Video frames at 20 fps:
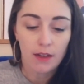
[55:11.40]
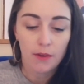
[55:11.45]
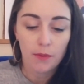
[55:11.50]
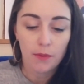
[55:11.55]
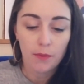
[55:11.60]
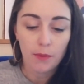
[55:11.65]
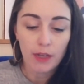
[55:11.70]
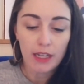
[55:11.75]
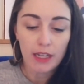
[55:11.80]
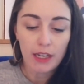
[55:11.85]

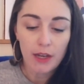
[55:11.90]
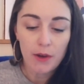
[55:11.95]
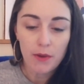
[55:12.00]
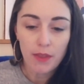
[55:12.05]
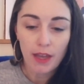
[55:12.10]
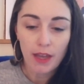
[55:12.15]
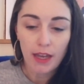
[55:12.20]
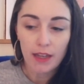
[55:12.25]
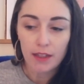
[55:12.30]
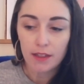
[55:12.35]
We know
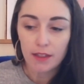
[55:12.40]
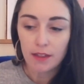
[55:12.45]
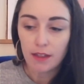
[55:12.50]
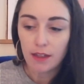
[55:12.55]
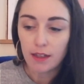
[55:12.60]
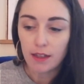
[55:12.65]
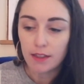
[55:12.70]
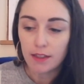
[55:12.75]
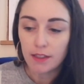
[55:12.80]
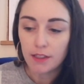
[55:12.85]
that
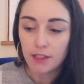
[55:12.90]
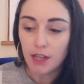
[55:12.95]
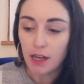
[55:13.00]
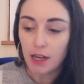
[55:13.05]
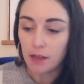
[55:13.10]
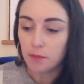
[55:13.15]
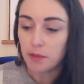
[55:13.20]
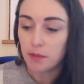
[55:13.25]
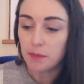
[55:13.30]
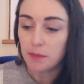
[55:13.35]

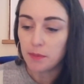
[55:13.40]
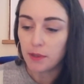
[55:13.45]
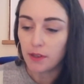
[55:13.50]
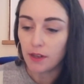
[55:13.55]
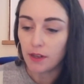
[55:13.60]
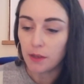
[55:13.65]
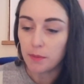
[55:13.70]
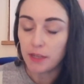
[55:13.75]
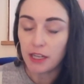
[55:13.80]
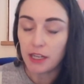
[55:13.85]
young people
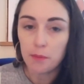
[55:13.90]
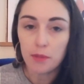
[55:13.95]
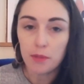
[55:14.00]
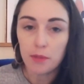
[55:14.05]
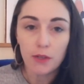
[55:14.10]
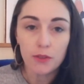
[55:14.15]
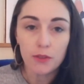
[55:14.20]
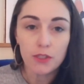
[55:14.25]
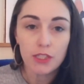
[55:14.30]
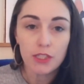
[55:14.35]
are being
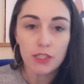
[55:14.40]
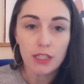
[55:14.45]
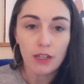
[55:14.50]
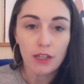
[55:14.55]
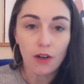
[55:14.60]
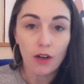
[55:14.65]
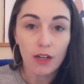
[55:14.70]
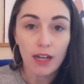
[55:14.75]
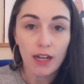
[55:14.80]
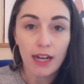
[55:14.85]
approached in
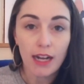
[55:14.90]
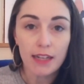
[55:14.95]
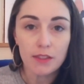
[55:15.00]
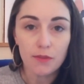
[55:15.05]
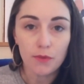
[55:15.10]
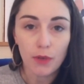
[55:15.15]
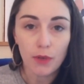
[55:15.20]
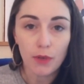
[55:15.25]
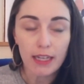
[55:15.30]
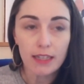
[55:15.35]
all kinds
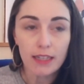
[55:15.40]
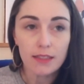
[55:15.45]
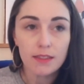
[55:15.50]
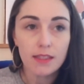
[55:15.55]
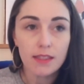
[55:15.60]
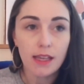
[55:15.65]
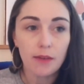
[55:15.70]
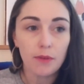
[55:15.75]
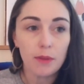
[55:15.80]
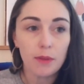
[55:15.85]
of ways
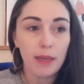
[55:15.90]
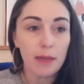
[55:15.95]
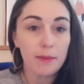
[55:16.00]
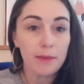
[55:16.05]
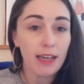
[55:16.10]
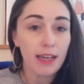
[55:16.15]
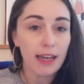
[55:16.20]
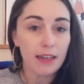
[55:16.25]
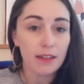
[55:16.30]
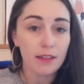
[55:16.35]
that we
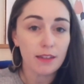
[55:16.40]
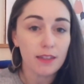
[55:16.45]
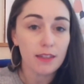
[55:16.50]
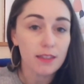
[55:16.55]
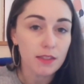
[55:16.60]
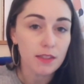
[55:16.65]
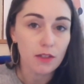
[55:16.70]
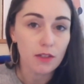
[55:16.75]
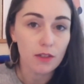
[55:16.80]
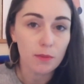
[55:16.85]
maybe hadn't
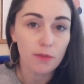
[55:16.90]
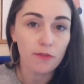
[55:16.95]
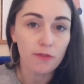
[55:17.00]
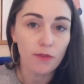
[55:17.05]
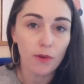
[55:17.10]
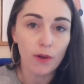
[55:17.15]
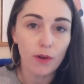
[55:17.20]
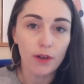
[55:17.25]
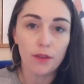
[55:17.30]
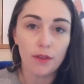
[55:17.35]
considered
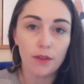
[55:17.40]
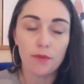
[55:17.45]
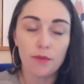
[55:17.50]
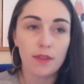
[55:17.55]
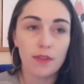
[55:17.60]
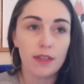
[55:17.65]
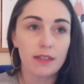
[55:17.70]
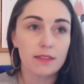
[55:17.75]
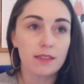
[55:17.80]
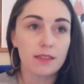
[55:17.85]
before through
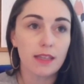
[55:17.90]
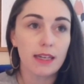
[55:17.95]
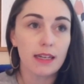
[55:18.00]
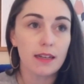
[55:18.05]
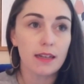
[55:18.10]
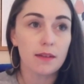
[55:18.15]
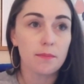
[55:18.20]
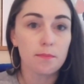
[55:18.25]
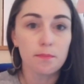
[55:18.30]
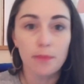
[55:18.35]
things
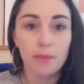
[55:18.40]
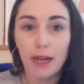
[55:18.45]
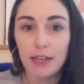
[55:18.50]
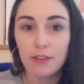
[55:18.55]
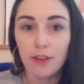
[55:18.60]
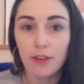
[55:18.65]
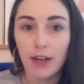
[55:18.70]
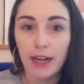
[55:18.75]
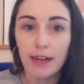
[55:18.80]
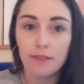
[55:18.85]
like
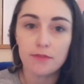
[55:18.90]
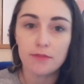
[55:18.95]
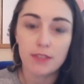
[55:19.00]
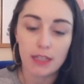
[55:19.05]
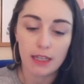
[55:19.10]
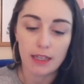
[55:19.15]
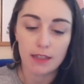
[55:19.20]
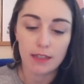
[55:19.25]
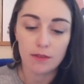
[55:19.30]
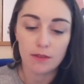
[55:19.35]
Minecraft
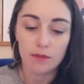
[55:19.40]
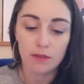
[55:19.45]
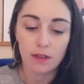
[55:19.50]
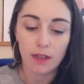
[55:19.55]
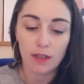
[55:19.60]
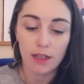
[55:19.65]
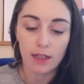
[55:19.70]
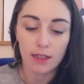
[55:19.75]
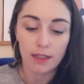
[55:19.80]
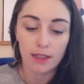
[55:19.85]
and
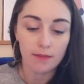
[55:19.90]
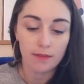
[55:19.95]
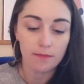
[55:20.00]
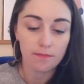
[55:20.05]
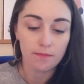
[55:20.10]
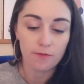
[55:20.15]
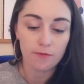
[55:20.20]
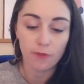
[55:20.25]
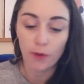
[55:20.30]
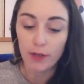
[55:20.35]
uh,
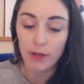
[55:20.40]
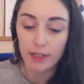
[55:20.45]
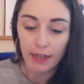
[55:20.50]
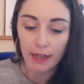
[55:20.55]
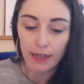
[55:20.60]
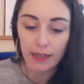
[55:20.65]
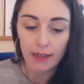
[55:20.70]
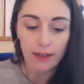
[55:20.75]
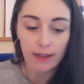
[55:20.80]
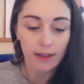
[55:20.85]

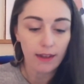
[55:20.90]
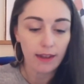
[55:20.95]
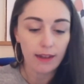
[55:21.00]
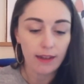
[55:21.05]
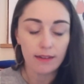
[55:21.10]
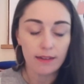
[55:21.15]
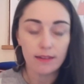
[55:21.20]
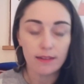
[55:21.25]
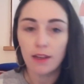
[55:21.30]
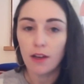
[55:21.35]
Fortnite
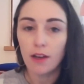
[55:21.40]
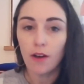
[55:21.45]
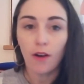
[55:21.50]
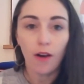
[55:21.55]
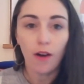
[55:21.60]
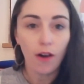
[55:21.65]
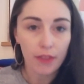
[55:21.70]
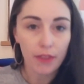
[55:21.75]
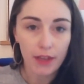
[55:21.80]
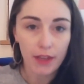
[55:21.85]
and
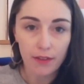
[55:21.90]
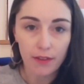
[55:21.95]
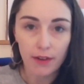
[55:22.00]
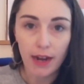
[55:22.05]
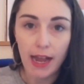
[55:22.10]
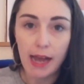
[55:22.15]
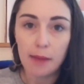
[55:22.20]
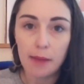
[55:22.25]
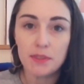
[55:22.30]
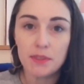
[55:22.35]
all the other
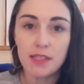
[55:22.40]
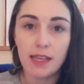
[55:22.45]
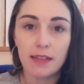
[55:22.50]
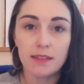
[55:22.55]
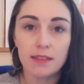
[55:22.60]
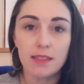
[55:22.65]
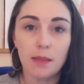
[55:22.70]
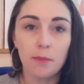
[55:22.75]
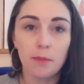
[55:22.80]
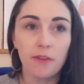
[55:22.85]
apps that
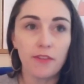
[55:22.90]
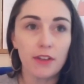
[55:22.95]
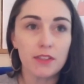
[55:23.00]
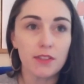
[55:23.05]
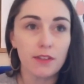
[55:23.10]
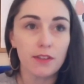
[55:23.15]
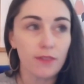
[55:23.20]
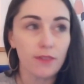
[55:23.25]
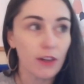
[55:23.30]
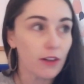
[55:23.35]
some of us
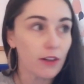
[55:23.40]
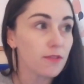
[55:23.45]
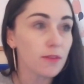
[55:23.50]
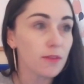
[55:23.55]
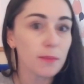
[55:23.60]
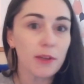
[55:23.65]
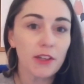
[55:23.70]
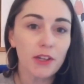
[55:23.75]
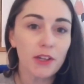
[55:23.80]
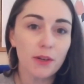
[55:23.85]
are very
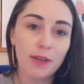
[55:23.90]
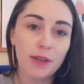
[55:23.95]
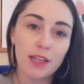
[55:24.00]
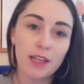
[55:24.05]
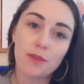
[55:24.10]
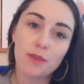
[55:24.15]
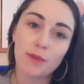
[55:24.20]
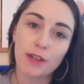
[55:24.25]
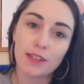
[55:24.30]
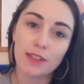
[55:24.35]
familiar with,
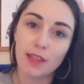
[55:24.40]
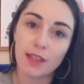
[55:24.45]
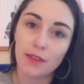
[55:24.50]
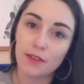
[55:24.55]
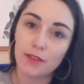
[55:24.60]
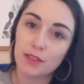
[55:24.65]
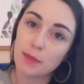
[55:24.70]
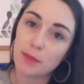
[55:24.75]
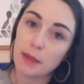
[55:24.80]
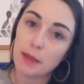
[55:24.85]
whereas
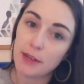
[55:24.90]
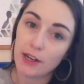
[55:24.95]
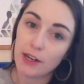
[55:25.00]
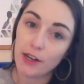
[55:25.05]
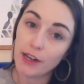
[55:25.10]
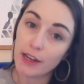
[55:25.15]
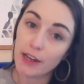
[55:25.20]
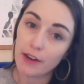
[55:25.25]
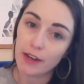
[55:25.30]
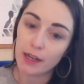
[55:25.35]
others maybe are
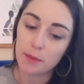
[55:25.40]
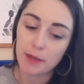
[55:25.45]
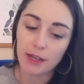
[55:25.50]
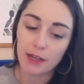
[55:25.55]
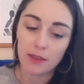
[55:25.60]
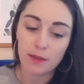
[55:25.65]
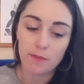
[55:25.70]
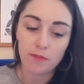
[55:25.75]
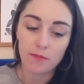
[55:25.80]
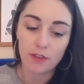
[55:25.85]
hearing
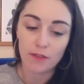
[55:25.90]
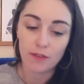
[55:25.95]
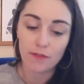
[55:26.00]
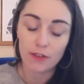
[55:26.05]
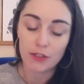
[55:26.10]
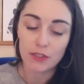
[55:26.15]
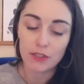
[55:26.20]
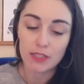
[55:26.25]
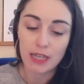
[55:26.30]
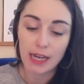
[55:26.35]
about them for the
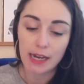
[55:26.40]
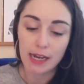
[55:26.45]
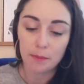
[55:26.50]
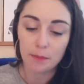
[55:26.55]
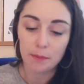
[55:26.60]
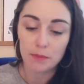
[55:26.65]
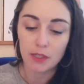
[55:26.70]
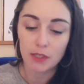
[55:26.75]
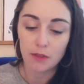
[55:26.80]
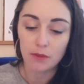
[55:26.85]
first time.
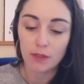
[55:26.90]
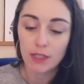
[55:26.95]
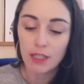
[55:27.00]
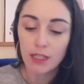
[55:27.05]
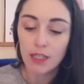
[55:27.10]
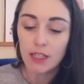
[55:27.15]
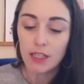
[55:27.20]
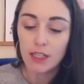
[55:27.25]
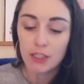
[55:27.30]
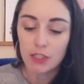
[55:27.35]
So
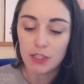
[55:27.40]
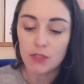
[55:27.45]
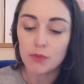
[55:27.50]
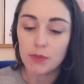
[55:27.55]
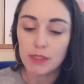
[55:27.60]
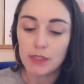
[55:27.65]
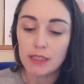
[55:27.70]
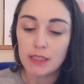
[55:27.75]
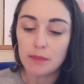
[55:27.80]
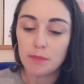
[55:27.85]
just
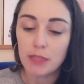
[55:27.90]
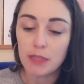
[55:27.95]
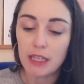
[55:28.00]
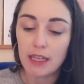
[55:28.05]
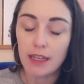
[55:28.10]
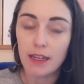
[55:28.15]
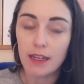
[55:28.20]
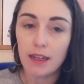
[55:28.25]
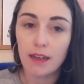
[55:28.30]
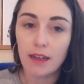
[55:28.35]
really
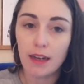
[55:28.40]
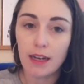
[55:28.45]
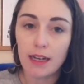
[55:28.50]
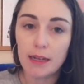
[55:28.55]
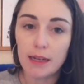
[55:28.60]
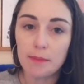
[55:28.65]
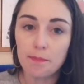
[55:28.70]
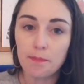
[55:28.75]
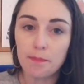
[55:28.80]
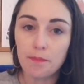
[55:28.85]
being,
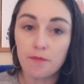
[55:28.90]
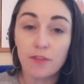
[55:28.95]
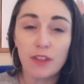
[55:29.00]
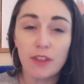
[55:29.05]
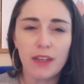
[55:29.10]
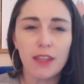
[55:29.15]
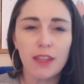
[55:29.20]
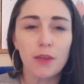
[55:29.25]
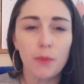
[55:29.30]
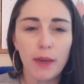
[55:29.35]
um,
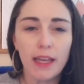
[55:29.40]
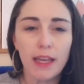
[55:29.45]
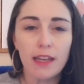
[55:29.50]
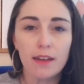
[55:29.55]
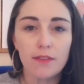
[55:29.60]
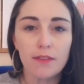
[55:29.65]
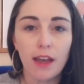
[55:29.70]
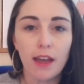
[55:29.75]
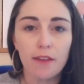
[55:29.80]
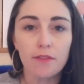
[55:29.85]
feeling the weight
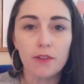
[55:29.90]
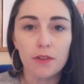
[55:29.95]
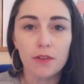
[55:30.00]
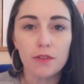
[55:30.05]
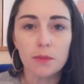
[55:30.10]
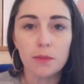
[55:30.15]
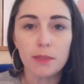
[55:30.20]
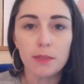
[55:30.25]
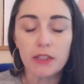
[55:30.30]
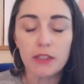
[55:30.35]
of that
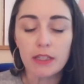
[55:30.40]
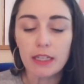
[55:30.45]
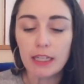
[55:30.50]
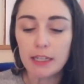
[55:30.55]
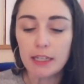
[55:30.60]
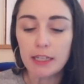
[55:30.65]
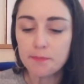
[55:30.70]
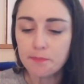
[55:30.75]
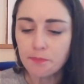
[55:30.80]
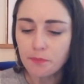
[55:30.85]

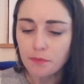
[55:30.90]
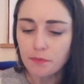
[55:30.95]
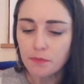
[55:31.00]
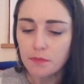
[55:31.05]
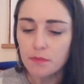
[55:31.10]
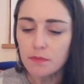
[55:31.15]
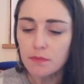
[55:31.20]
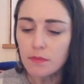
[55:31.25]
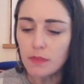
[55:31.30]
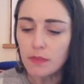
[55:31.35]
vulnerability.
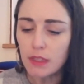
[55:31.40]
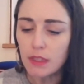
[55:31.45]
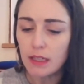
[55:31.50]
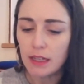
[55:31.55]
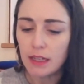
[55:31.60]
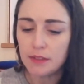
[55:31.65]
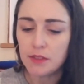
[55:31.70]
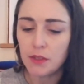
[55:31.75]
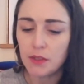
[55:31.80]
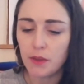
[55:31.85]

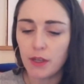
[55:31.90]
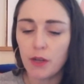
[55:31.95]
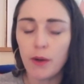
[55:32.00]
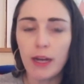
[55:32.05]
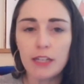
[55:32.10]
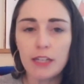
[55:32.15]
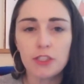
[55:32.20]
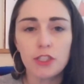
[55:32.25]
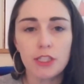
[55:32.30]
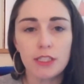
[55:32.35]
And so the
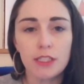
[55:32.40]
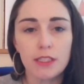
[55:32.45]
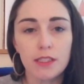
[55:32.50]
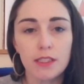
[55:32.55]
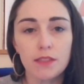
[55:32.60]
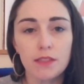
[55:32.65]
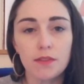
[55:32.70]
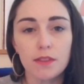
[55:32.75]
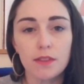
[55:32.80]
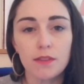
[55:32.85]

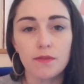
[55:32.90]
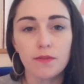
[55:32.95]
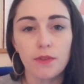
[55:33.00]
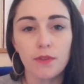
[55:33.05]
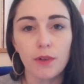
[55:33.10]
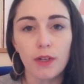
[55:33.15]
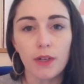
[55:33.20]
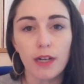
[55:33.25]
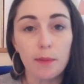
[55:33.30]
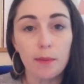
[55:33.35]
questions
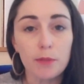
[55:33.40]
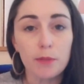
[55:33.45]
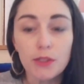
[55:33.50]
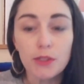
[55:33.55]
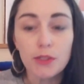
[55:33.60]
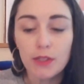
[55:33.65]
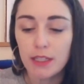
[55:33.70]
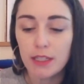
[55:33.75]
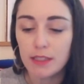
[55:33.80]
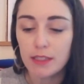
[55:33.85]
for
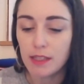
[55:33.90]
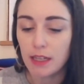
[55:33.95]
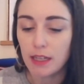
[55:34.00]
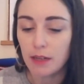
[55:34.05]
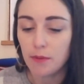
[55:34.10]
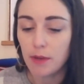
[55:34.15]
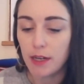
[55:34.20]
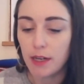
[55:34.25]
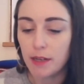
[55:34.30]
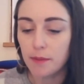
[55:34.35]
opportunities that I
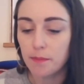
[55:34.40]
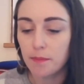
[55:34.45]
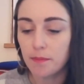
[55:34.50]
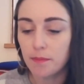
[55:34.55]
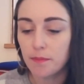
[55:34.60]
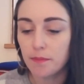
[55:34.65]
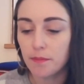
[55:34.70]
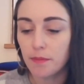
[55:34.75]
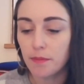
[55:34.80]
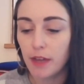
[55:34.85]
wanna
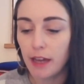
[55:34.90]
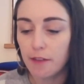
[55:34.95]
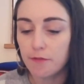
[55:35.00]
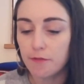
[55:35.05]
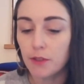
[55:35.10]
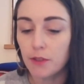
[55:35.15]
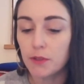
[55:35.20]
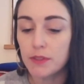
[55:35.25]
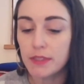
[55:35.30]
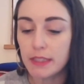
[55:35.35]
have
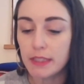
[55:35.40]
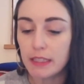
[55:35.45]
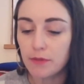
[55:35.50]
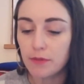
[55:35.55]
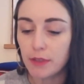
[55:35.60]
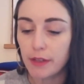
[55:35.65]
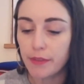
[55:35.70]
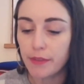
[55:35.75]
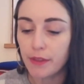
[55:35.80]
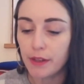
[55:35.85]
folks leave
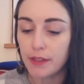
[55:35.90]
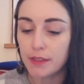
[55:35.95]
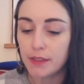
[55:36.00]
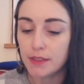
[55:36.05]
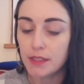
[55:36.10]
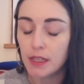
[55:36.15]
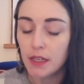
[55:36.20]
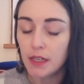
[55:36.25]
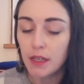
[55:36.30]
with is